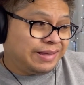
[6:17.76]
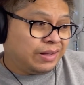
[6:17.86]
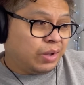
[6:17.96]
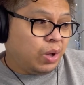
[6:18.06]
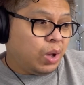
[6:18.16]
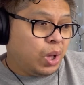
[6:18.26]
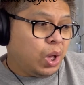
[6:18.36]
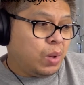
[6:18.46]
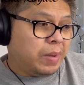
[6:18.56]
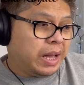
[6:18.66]

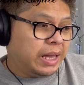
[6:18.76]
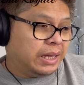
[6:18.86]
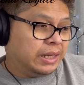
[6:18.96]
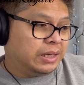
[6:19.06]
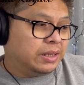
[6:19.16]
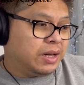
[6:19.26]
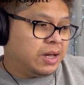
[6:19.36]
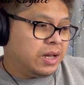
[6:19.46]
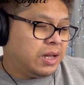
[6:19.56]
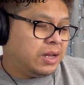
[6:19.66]
Oh my
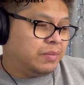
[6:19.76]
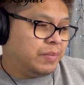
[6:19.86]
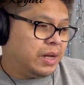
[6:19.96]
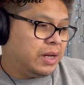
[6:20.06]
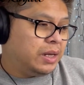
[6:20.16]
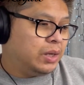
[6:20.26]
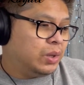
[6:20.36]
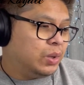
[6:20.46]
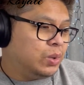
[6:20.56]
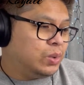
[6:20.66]
God, my
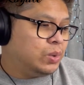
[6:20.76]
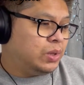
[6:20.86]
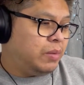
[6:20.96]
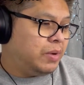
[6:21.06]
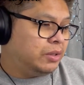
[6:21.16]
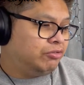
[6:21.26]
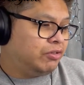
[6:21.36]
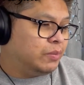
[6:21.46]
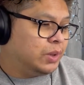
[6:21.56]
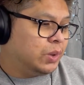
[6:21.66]
holy
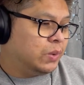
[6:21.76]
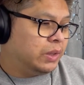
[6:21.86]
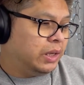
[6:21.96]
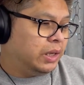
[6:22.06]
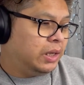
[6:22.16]
matrimony.